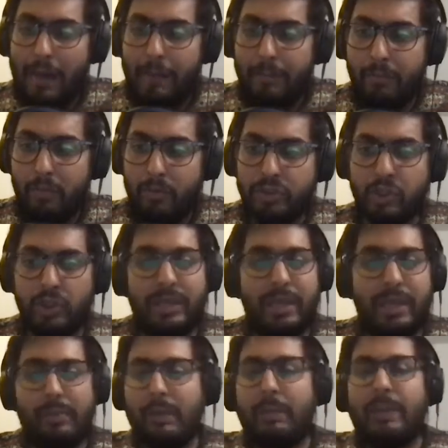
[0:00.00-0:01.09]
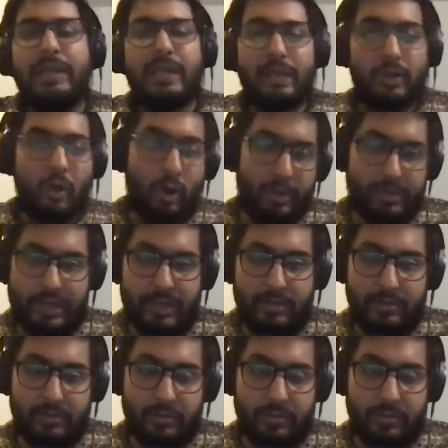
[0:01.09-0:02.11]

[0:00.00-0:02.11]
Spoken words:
you? Should they be completely ignored then?